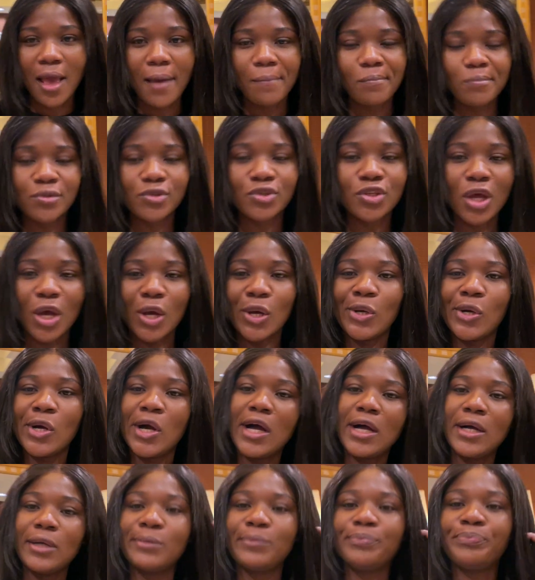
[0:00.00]
So,
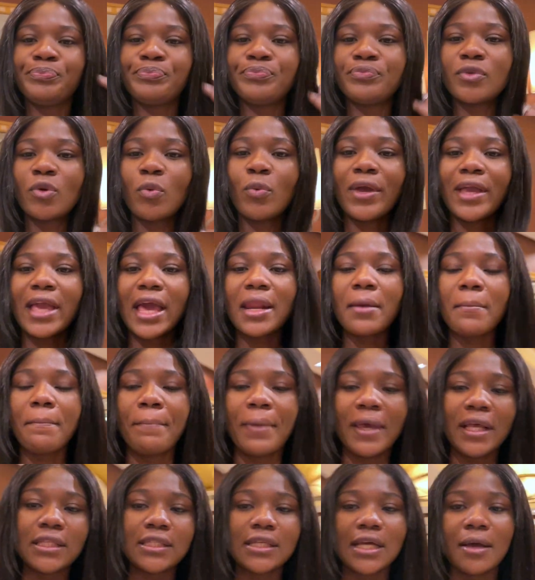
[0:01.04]
we're getting
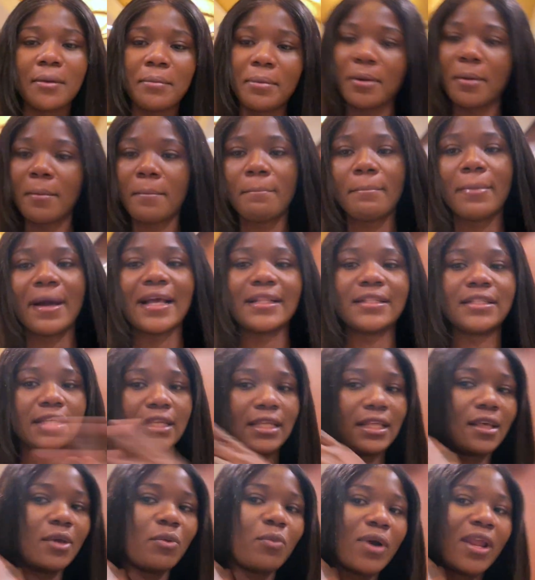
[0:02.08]
picked up by
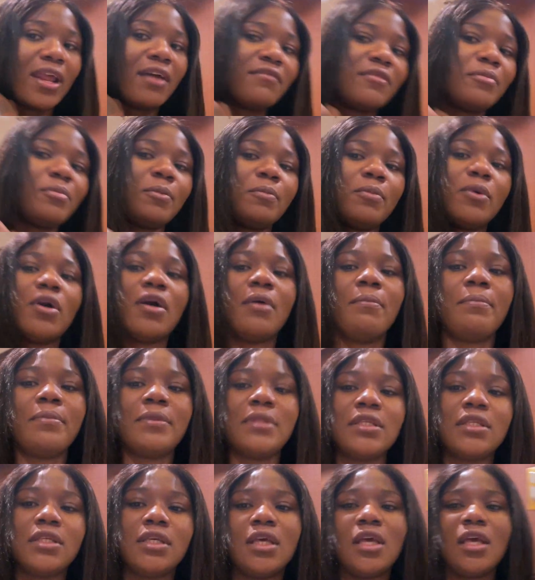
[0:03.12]
the whatever people
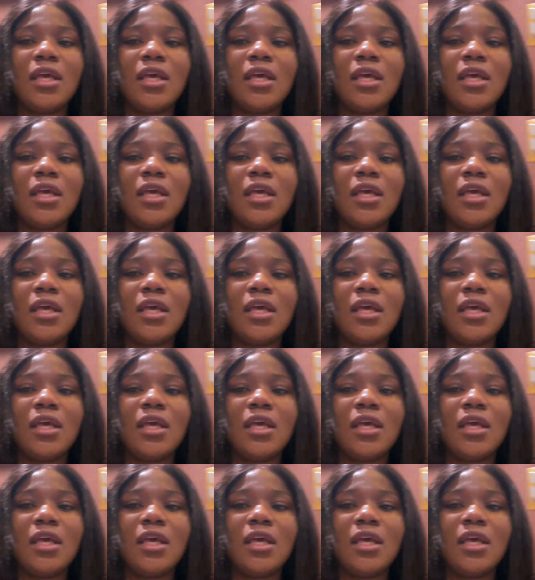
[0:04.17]
company.